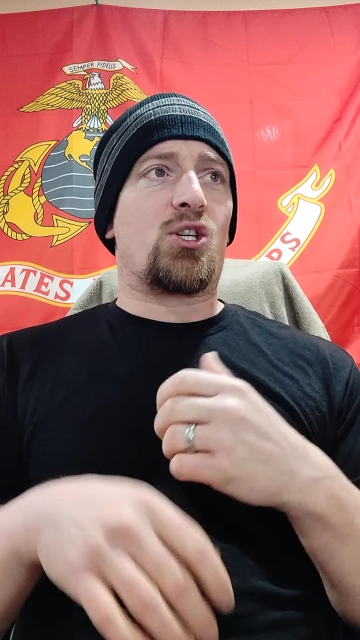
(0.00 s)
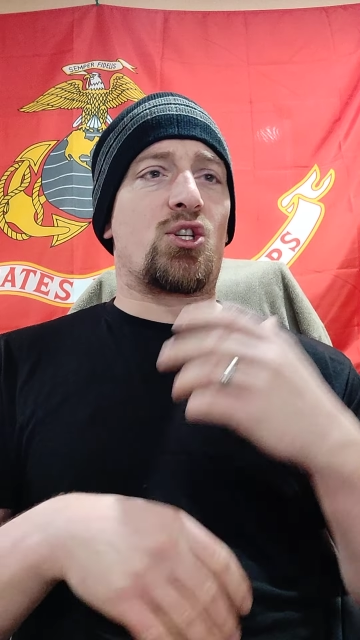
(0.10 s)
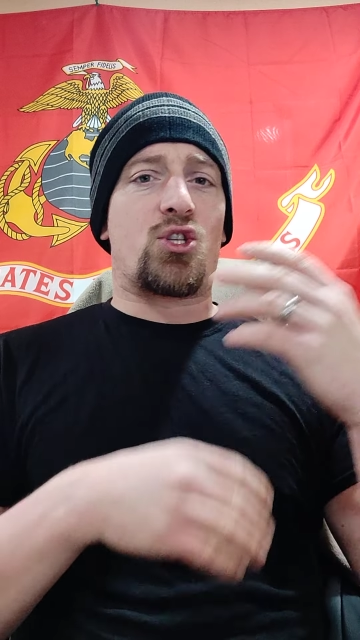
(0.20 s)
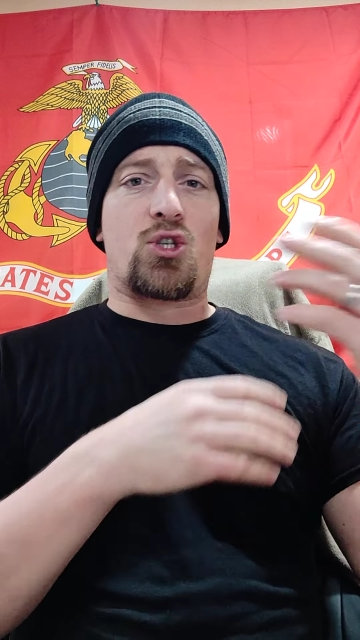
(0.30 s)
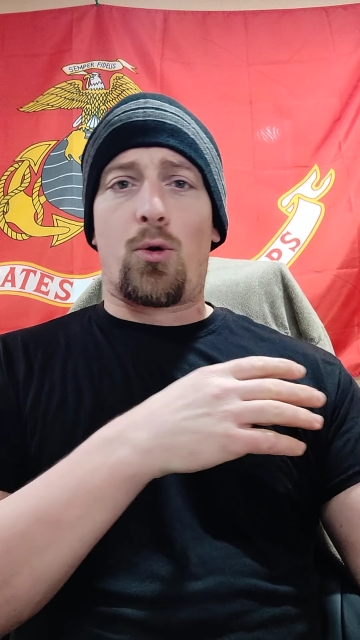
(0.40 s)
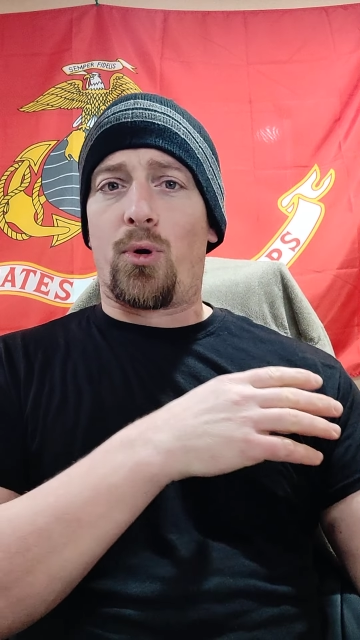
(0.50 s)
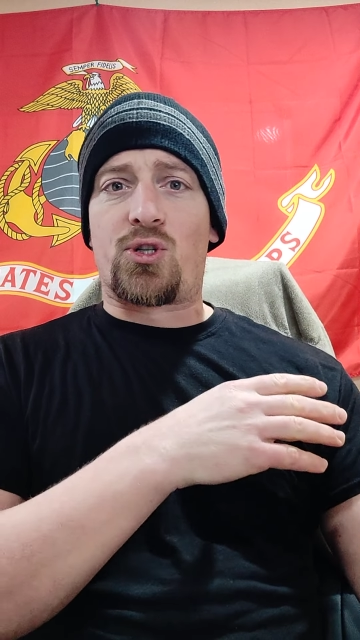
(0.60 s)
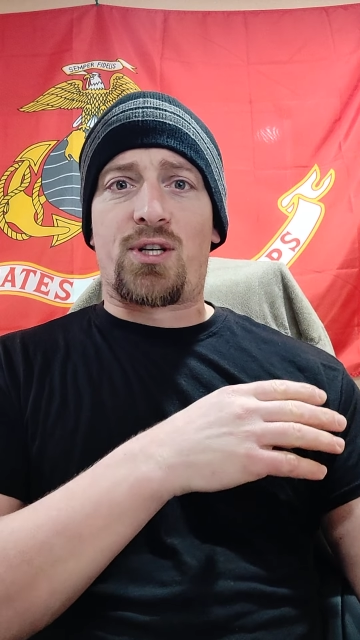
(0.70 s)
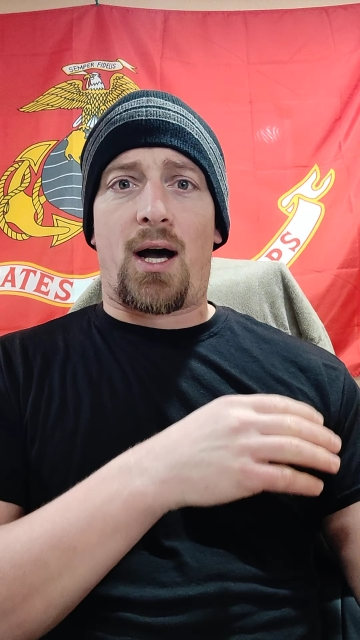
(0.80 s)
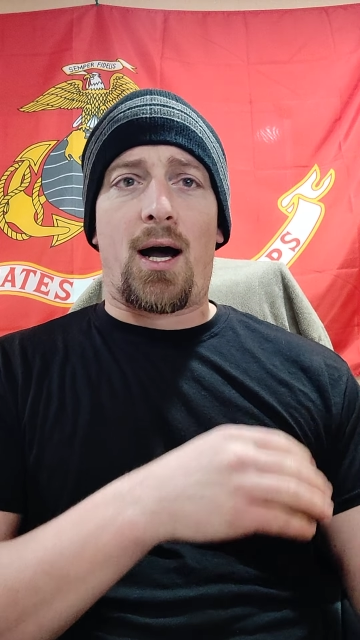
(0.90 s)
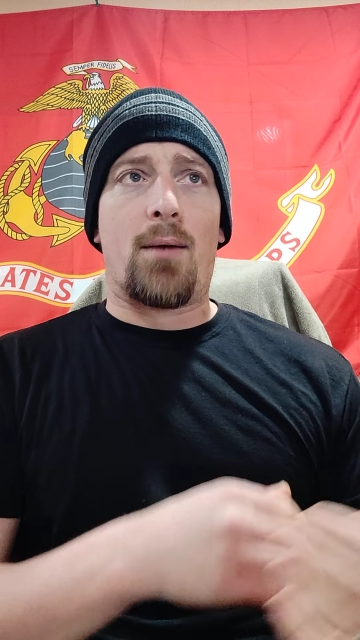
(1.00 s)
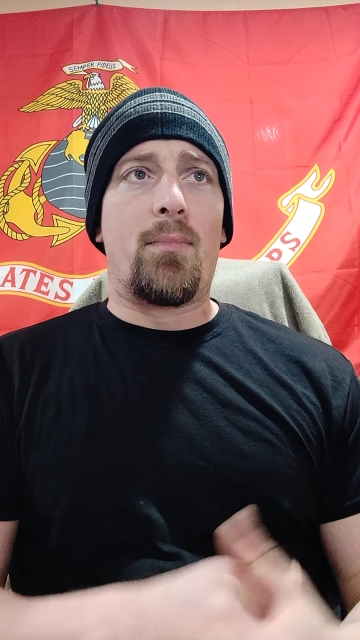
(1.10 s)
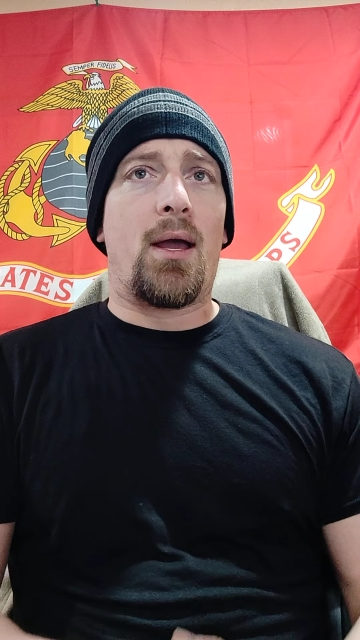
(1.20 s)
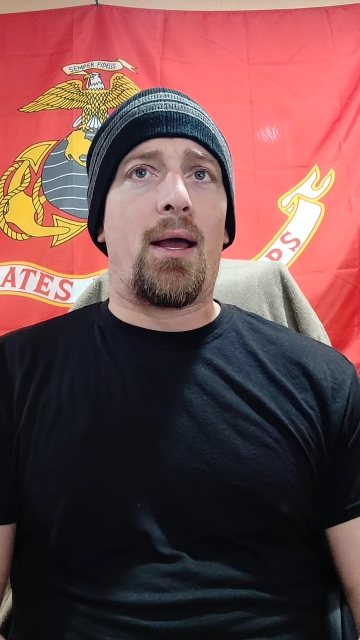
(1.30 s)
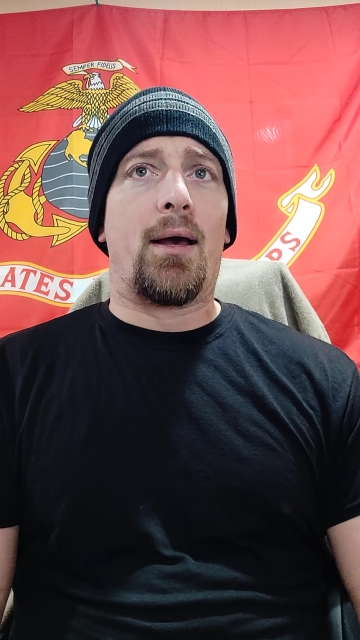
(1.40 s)
It's so much time
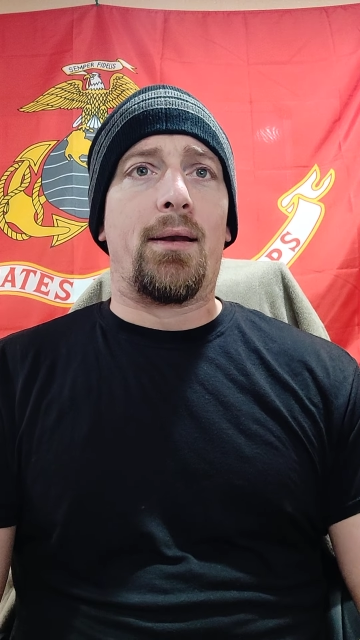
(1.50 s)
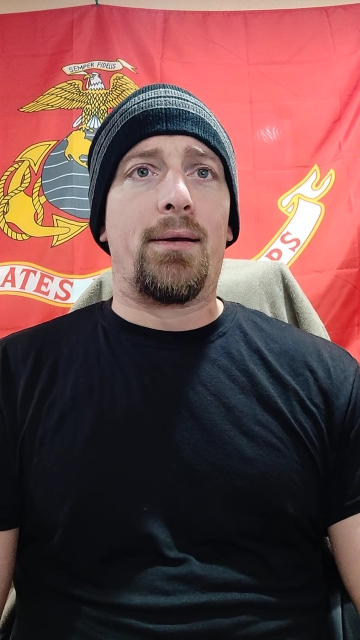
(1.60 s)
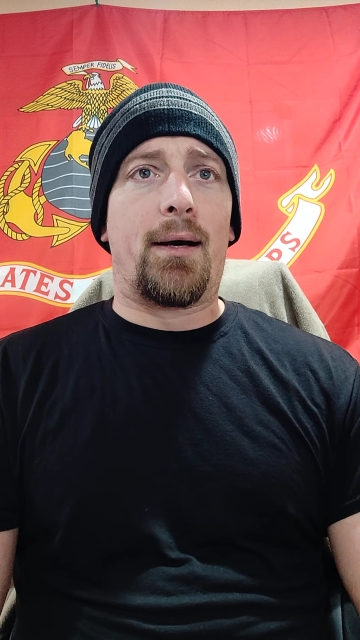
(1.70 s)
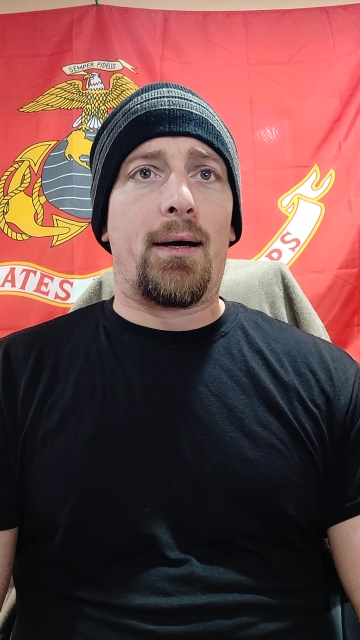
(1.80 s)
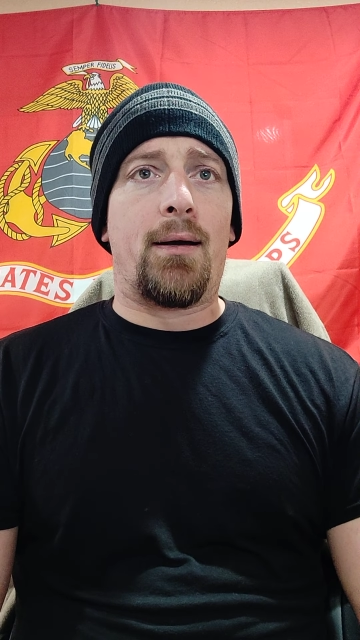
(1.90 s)
and